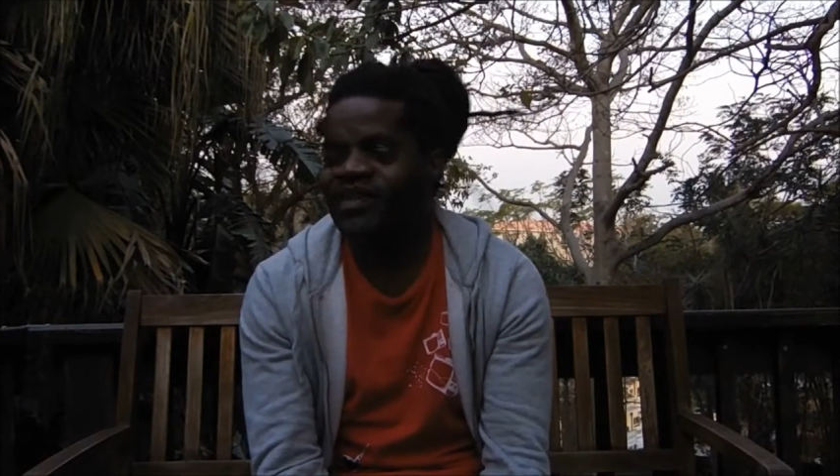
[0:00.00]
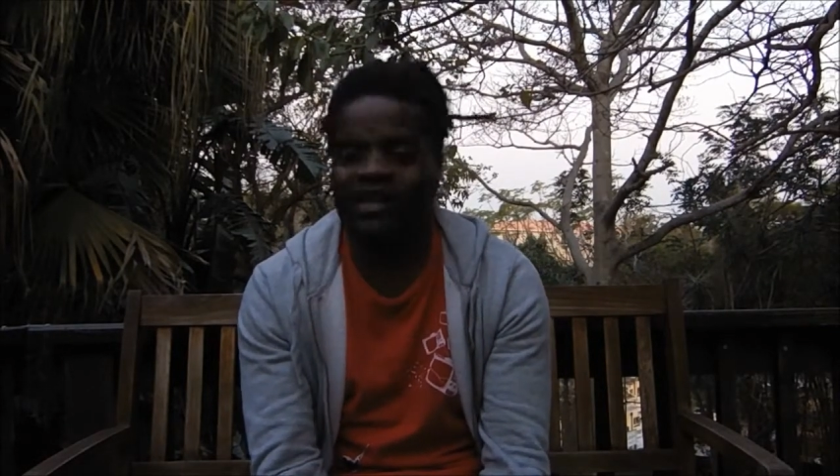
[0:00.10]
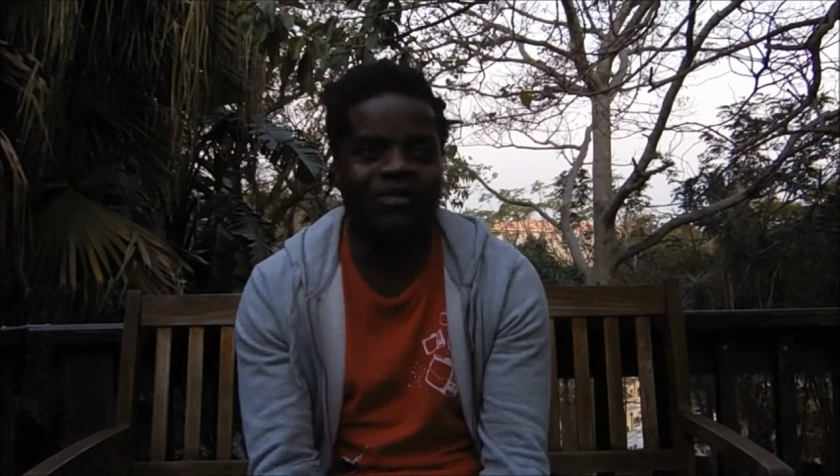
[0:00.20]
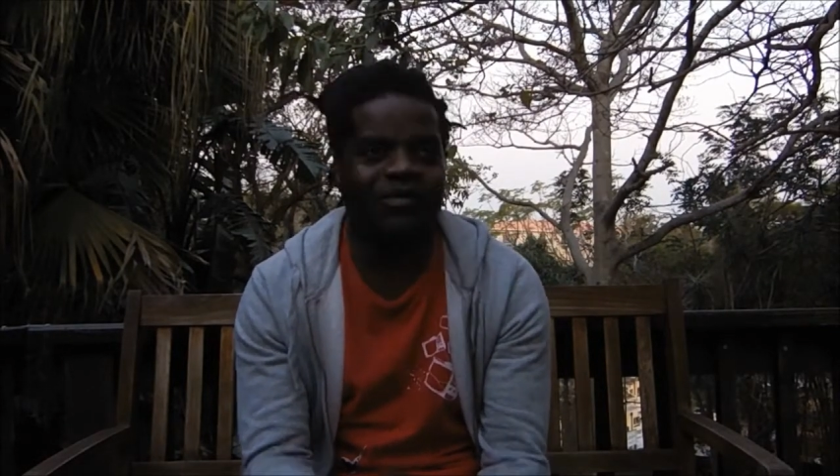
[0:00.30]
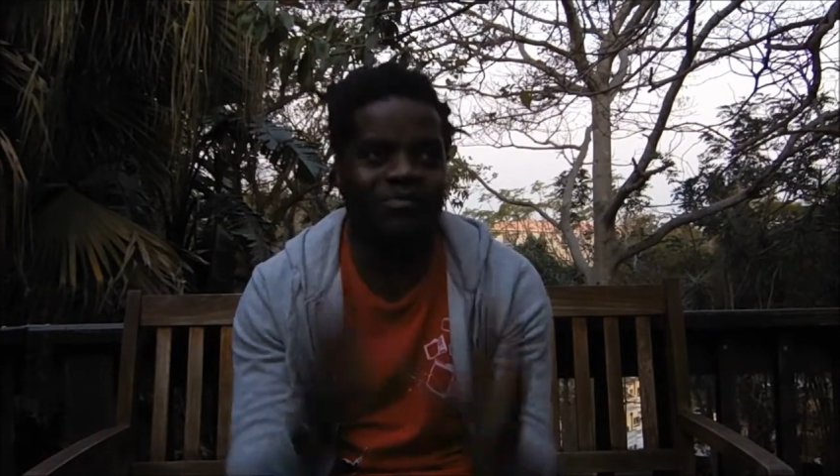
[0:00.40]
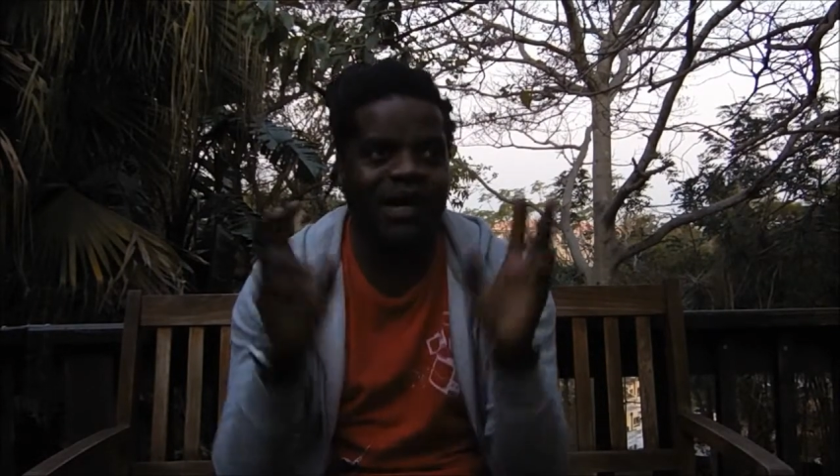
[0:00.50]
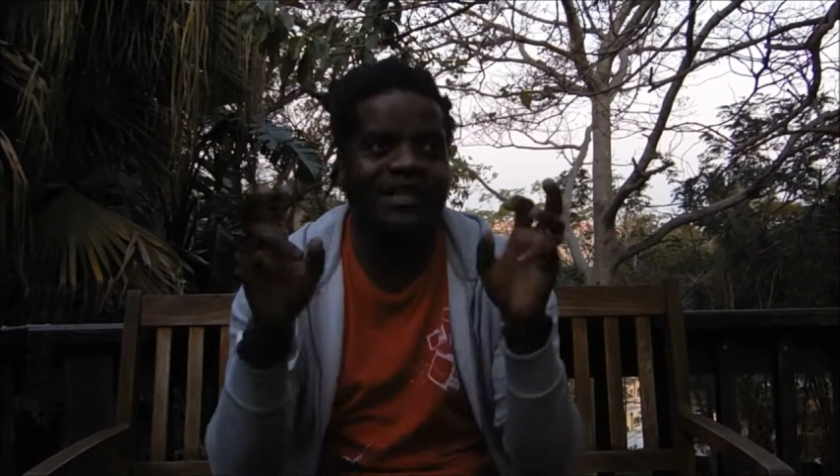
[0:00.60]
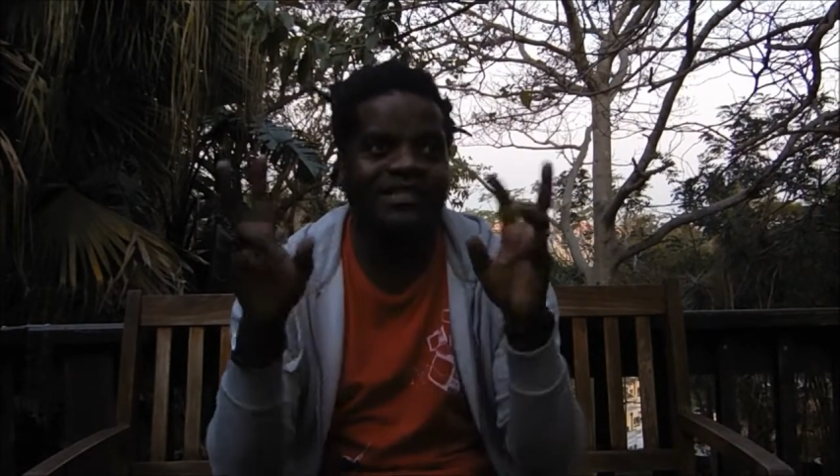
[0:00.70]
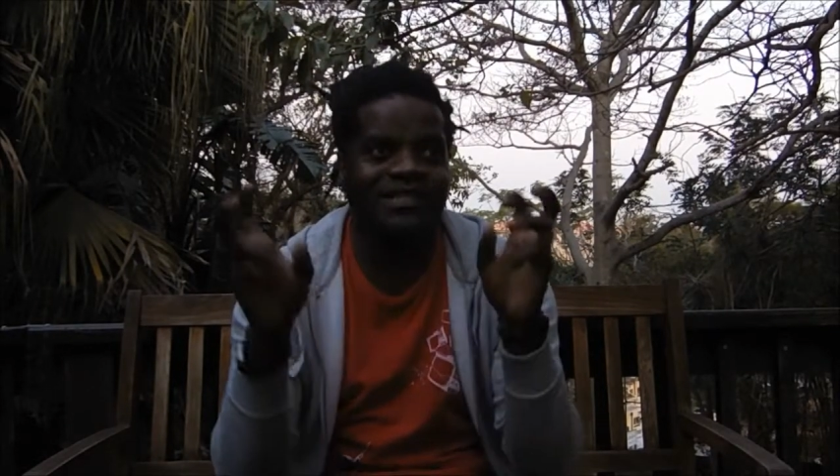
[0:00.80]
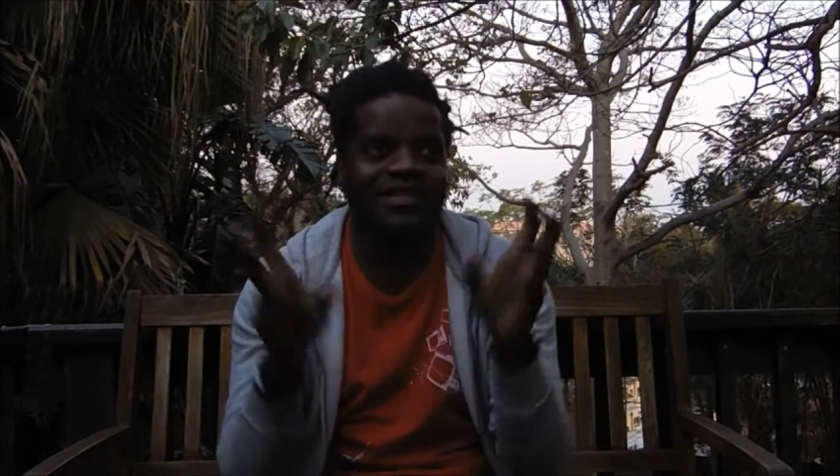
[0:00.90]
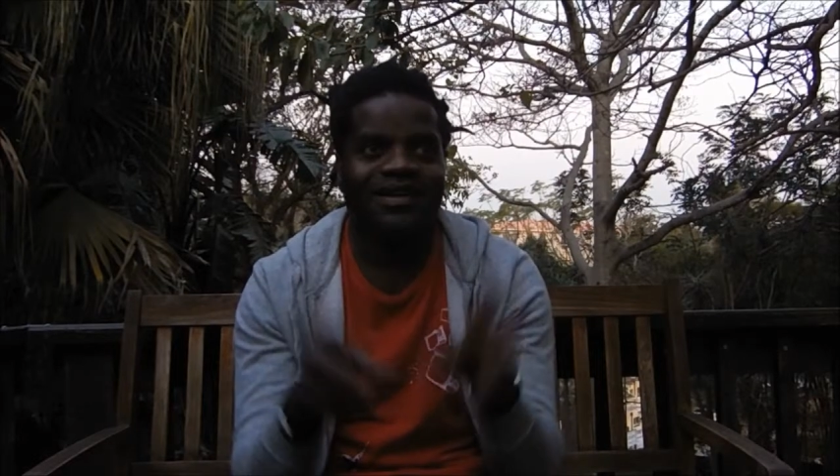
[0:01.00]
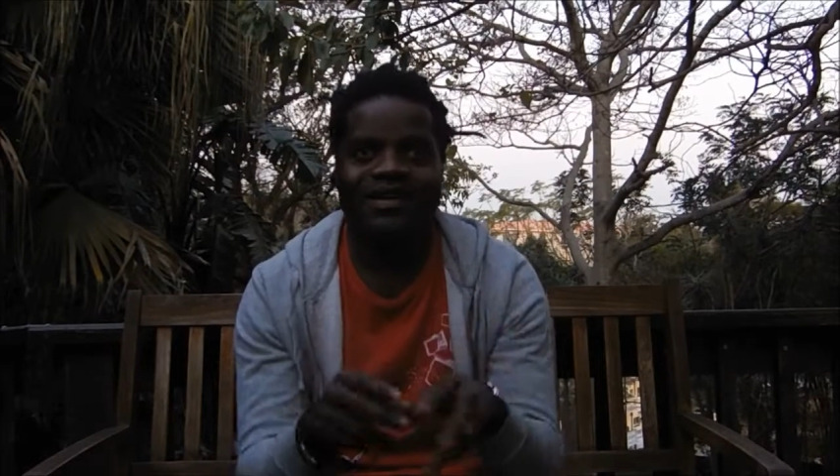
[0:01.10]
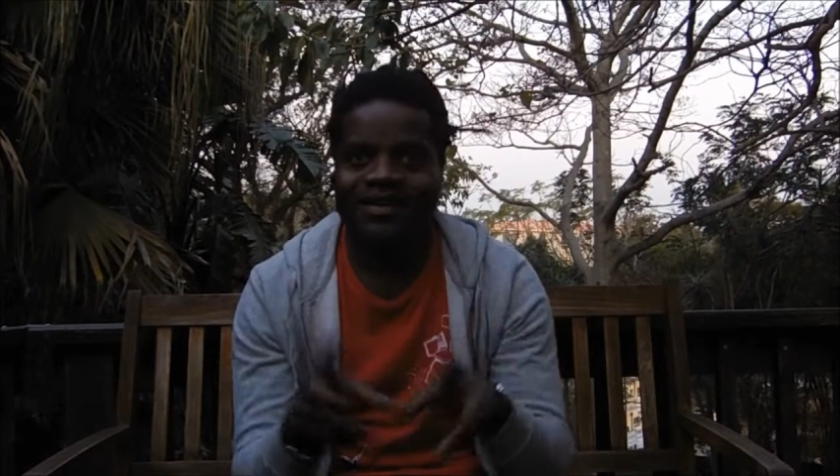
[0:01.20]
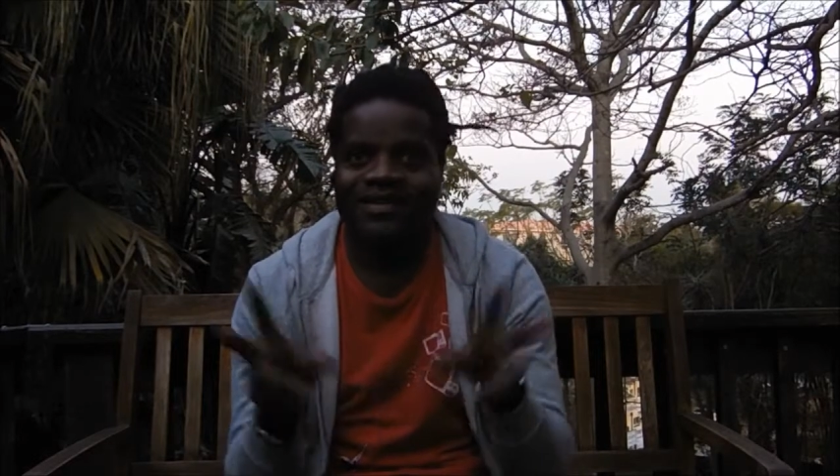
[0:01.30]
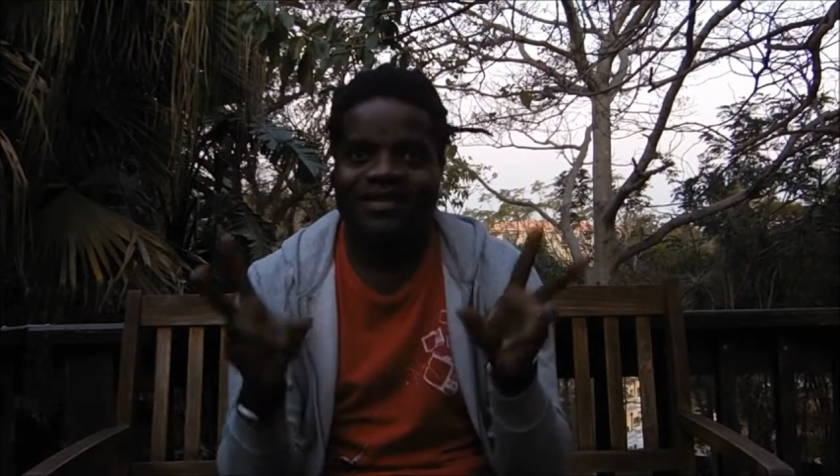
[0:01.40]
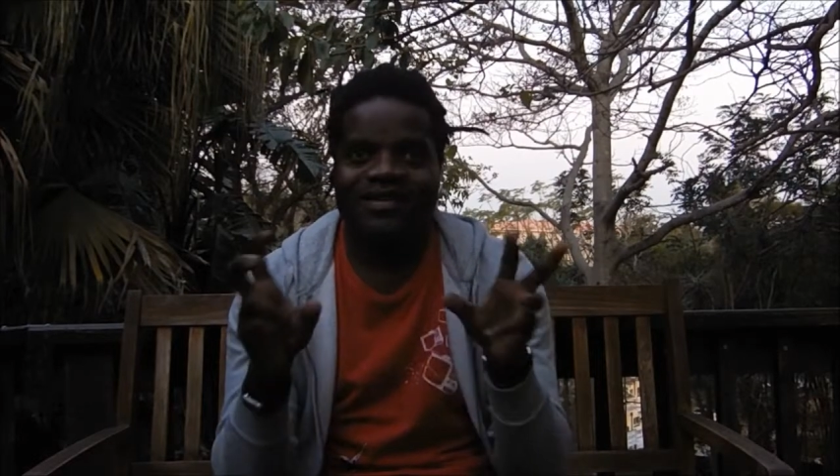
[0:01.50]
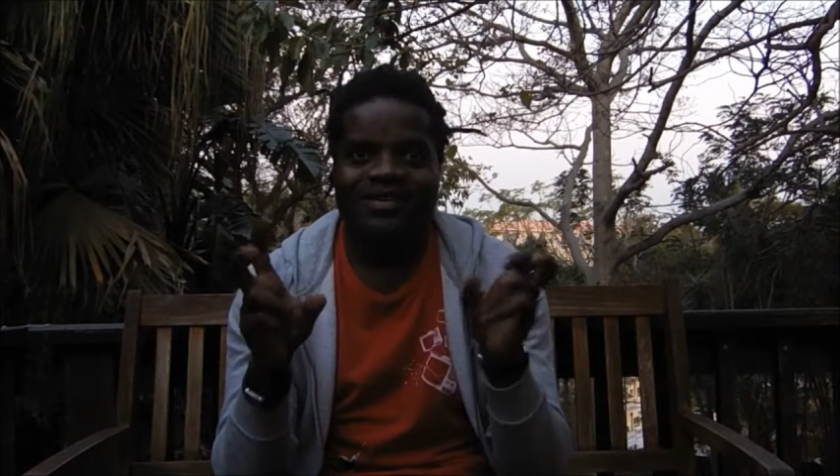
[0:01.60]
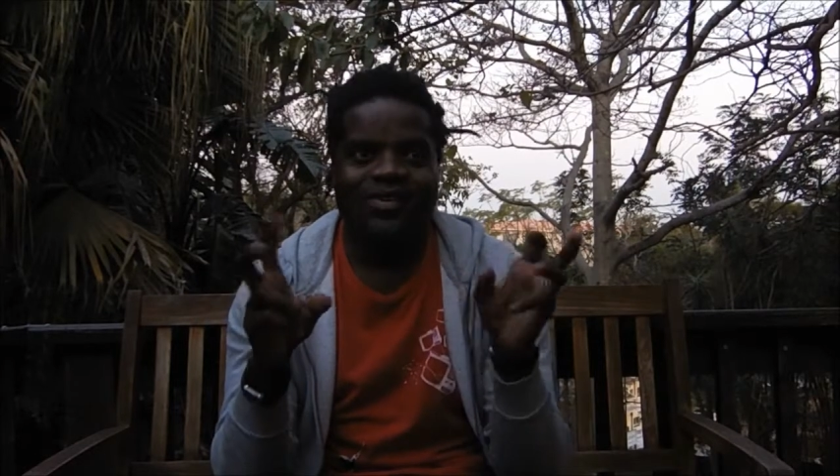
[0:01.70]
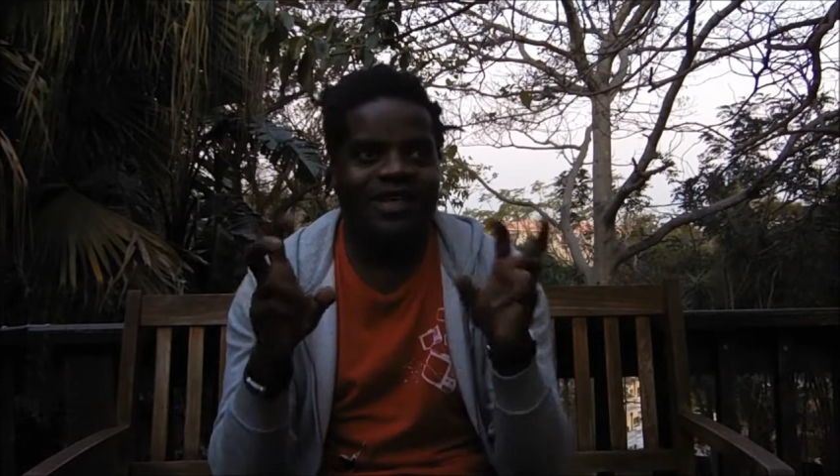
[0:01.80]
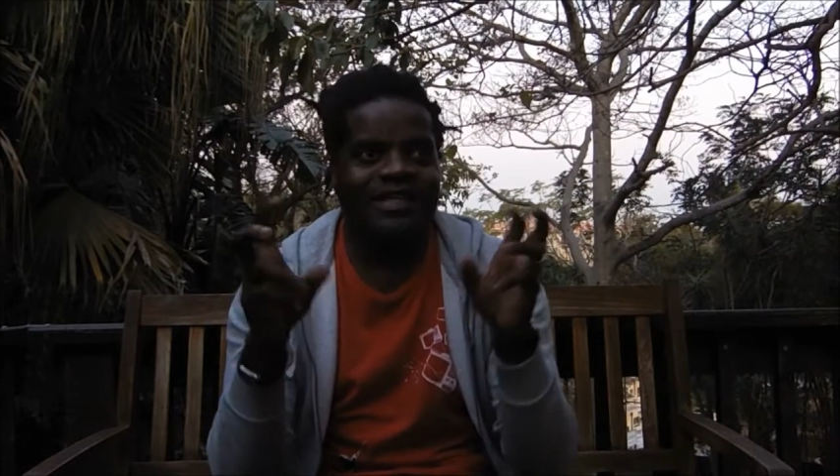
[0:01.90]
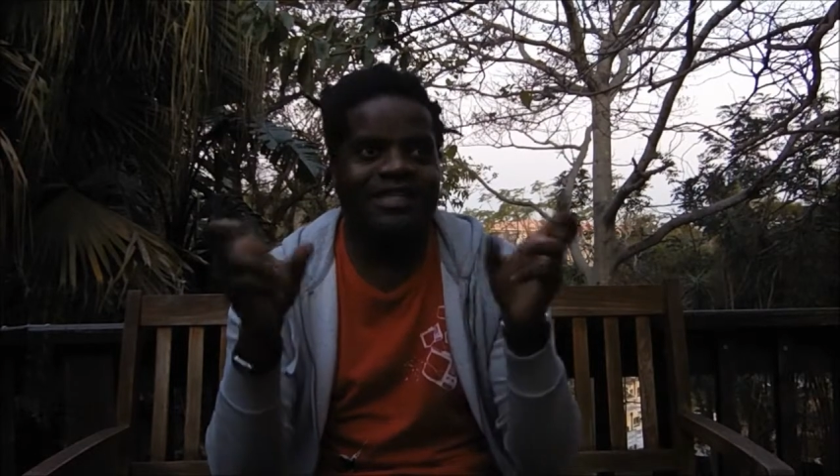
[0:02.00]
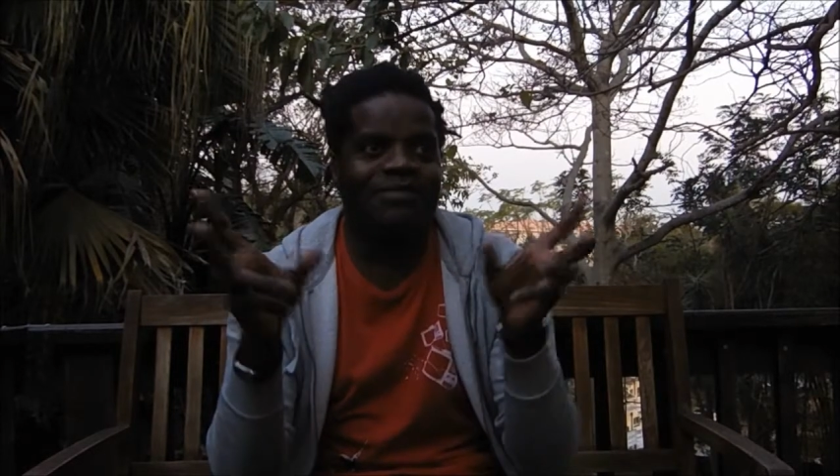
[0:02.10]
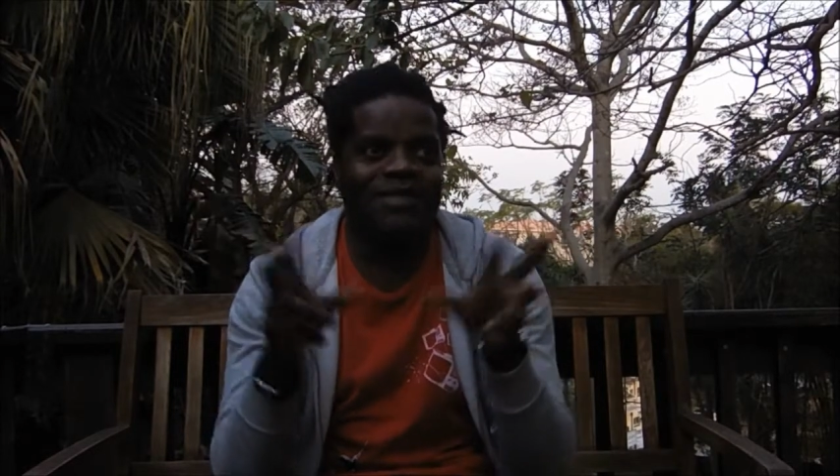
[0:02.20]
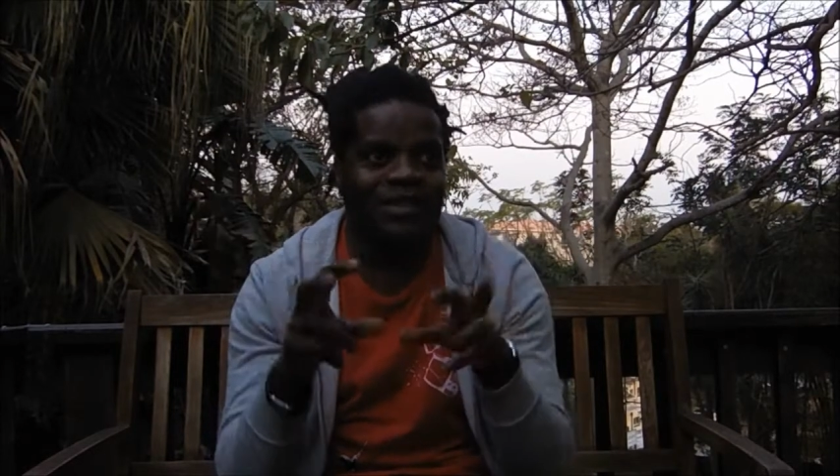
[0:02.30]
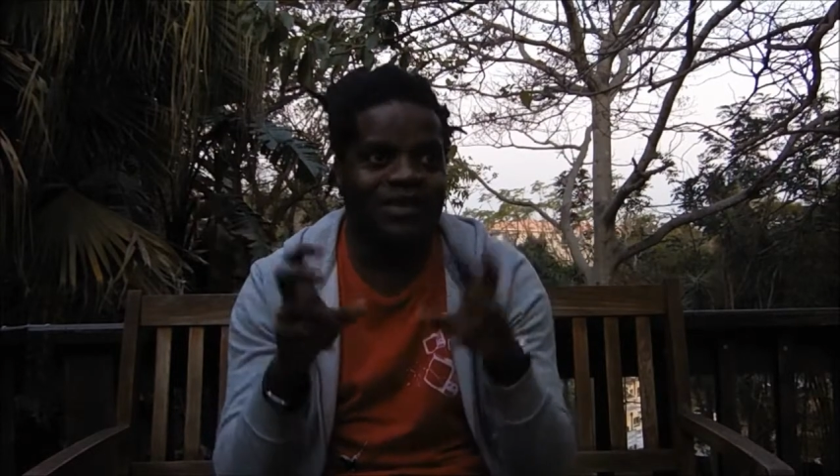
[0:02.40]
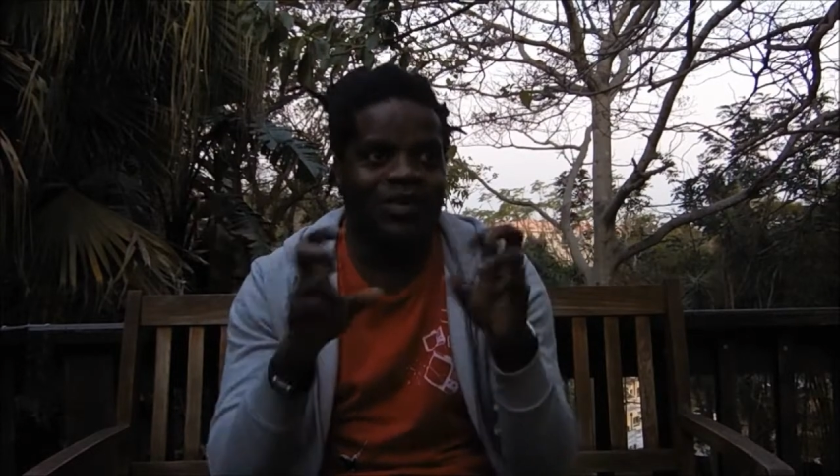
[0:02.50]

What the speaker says: don't know, passed, got accepted,